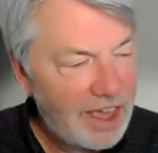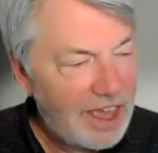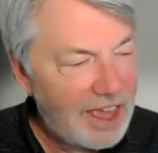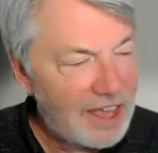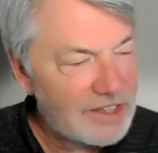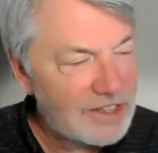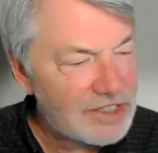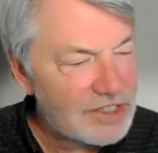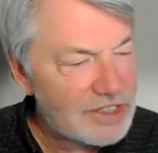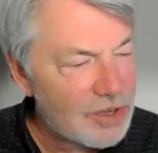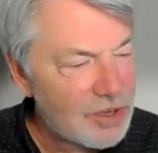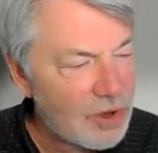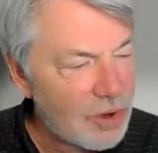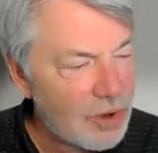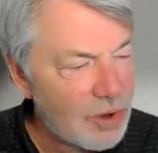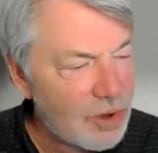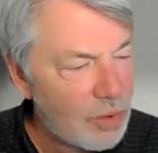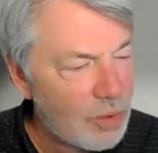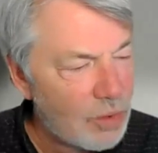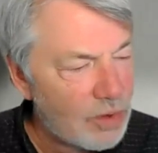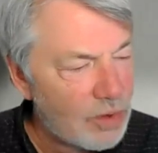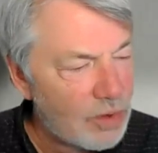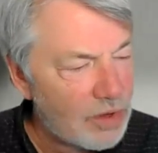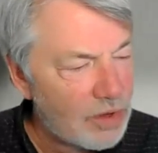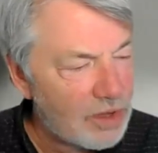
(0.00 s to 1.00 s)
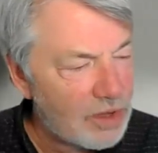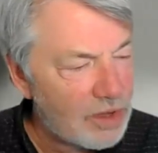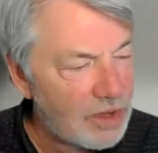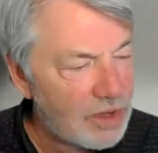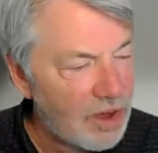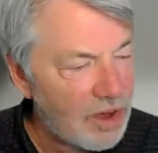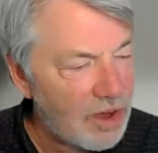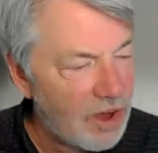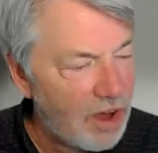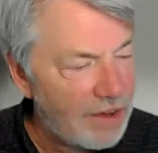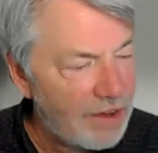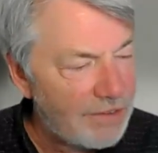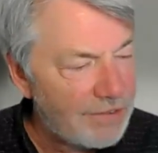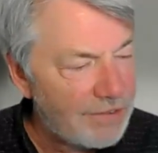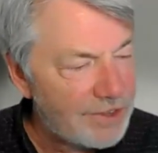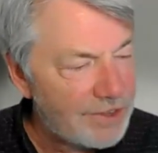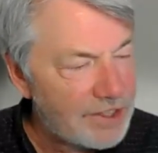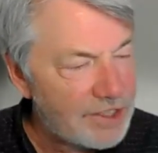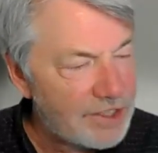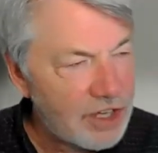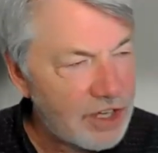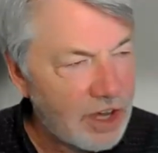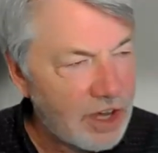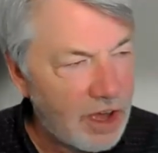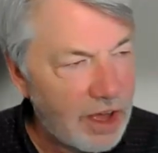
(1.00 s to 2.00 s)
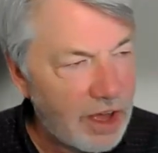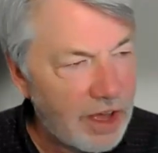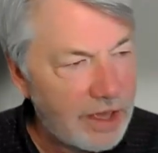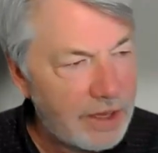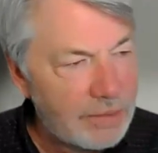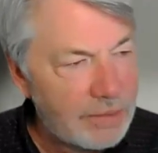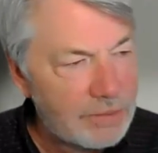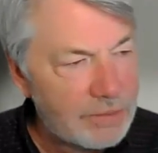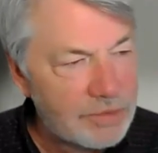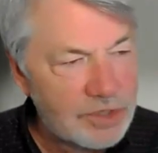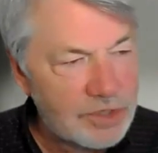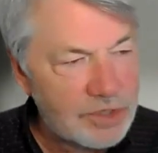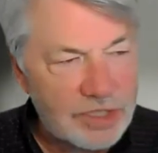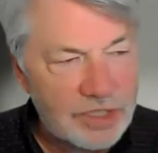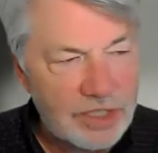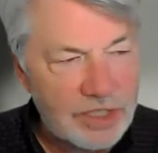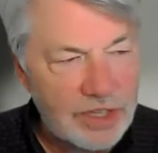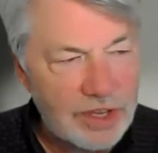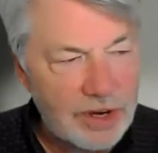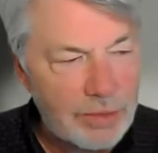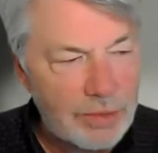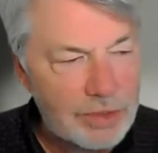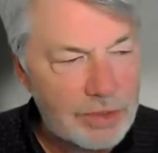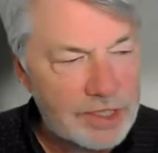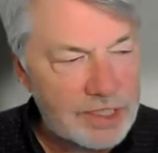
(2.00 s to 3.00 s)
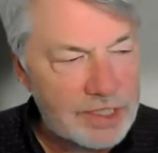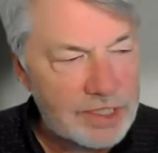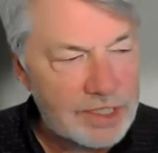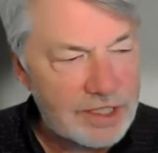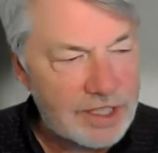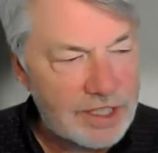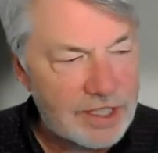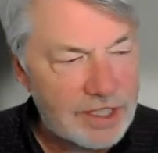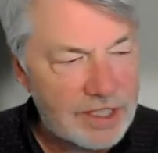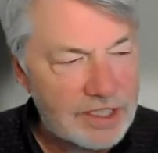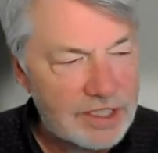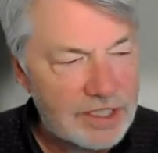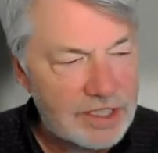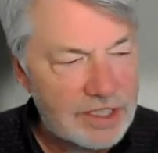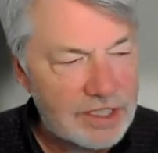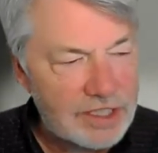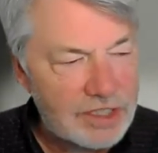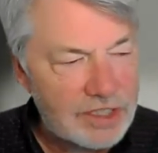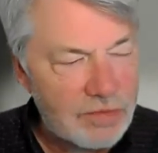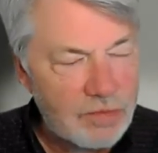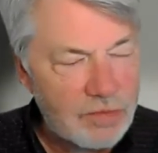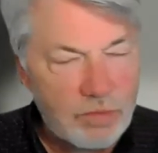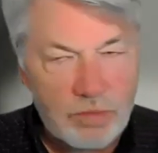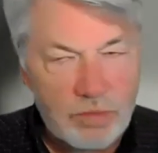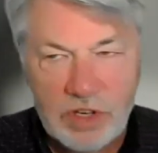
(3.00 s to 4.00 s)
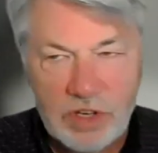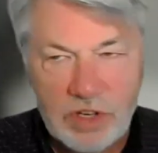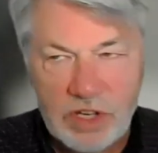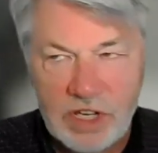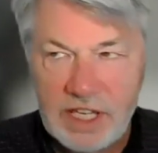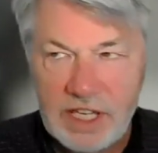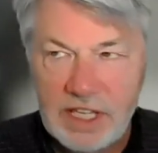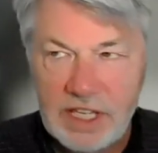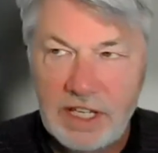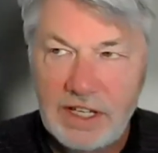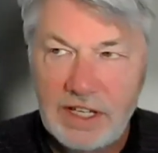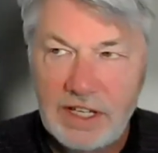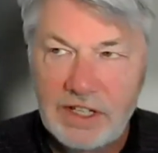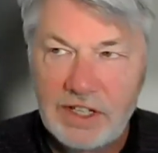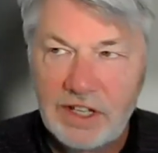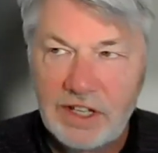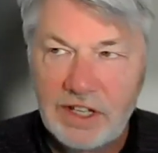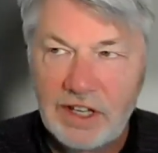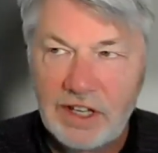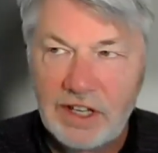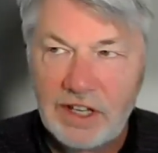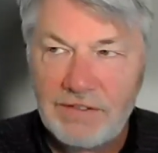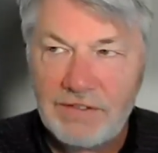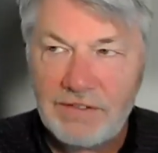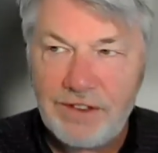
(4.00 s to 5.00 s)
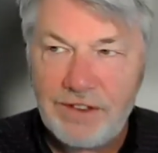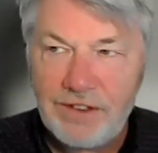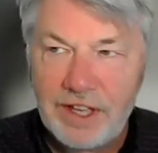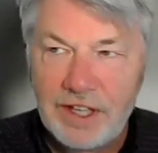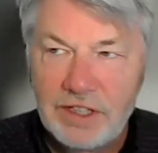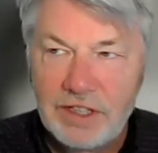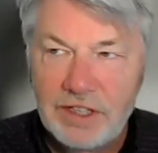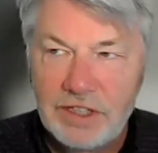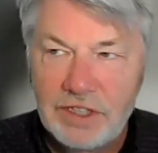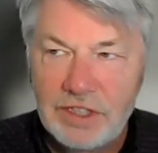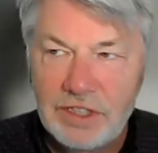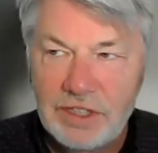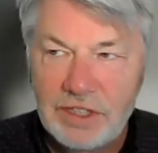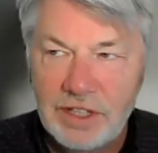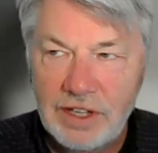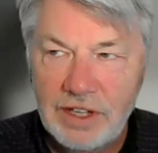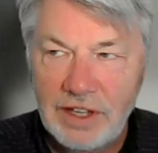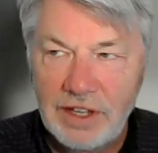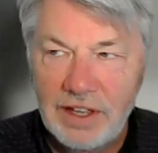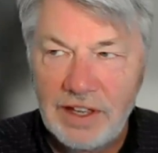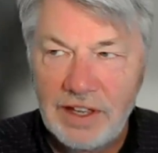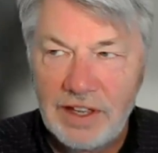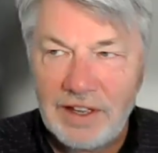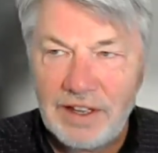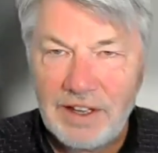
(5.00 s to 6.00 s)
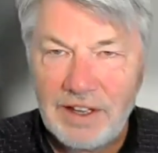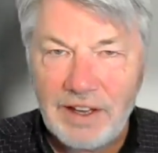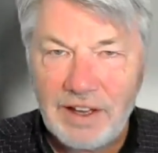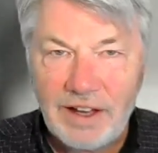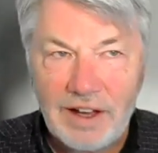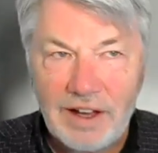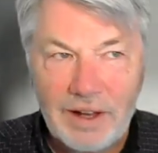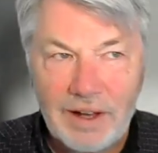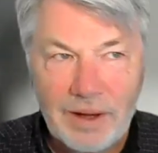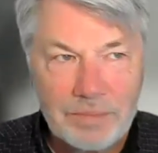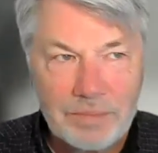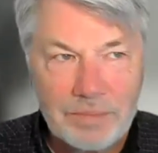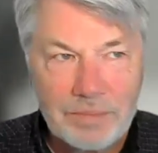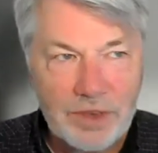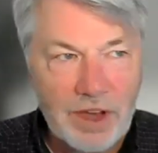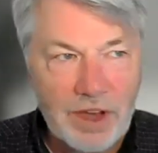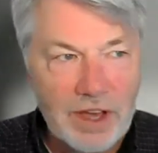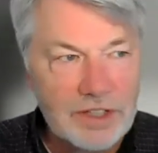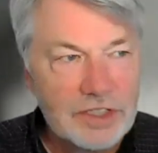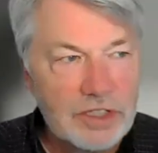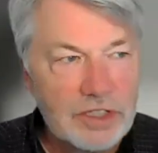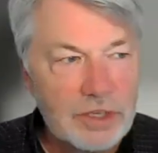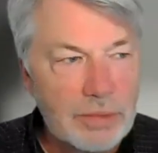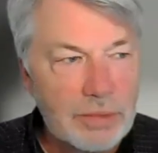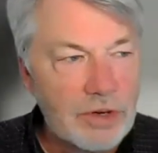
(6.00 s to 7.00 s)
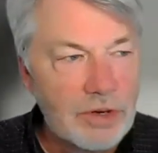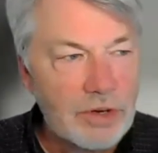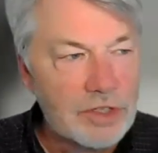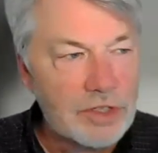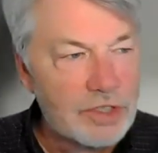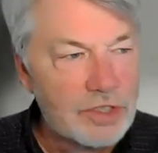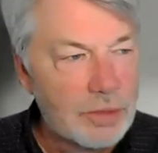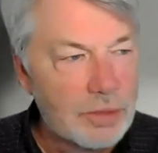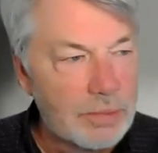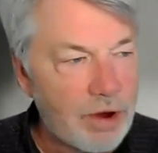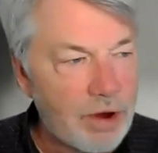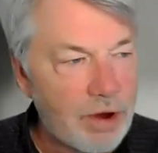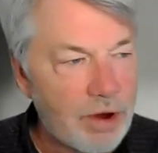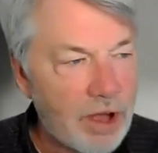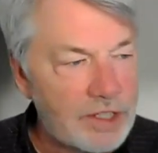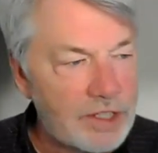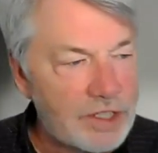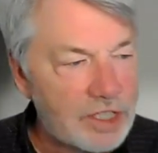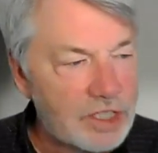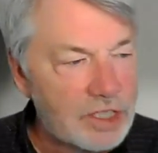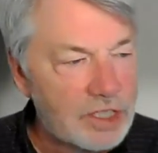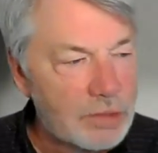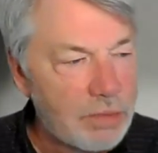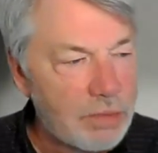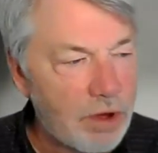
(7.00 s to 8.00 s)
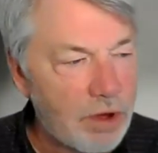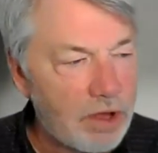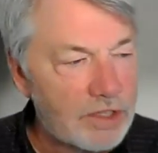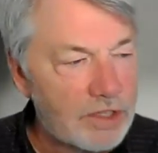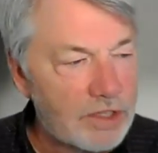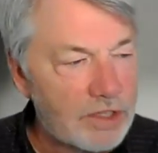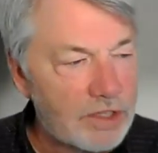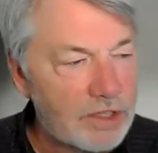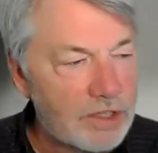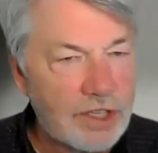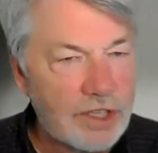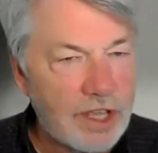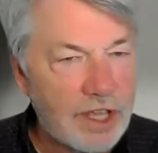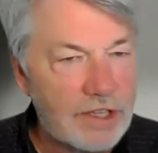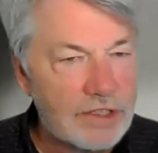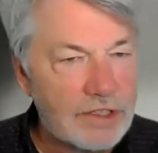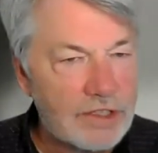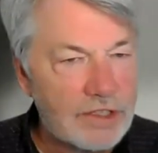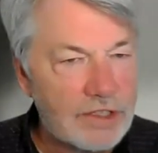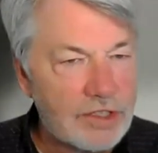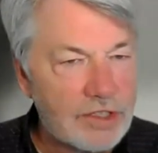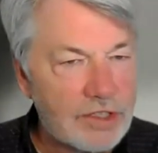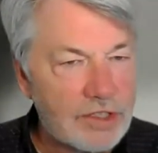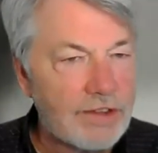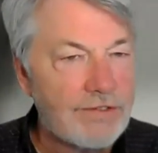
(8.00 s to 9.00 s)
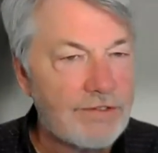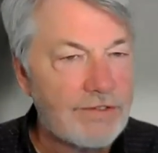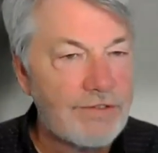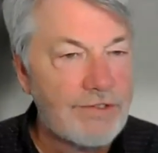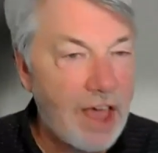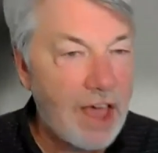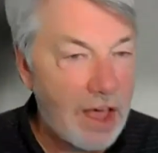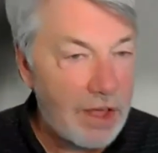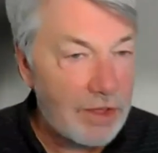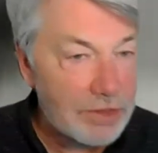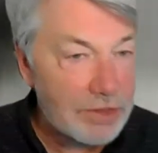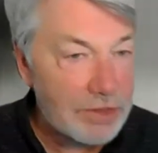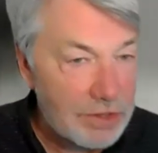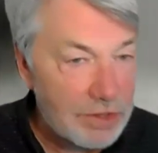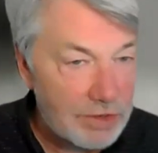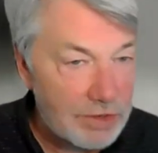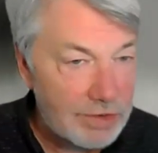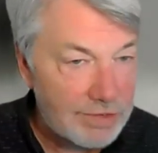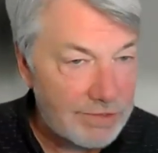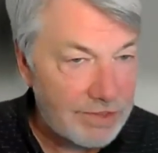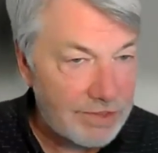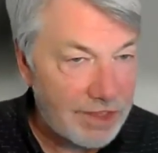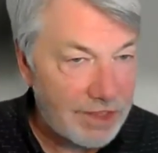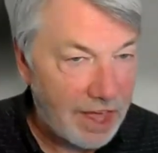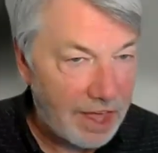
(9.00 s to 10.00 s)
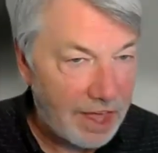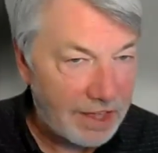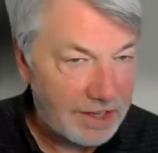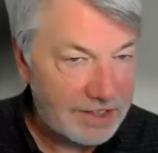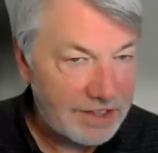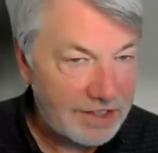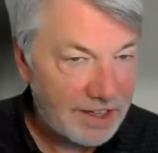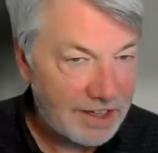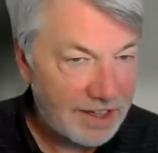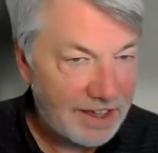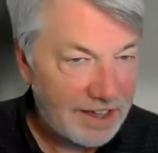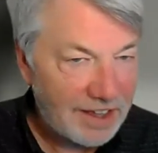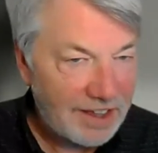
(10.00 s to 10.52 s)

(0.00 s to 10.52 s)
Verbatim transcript: And so, oftentimes, there was this needing to convince um, customers or project sponsors as to the value of that.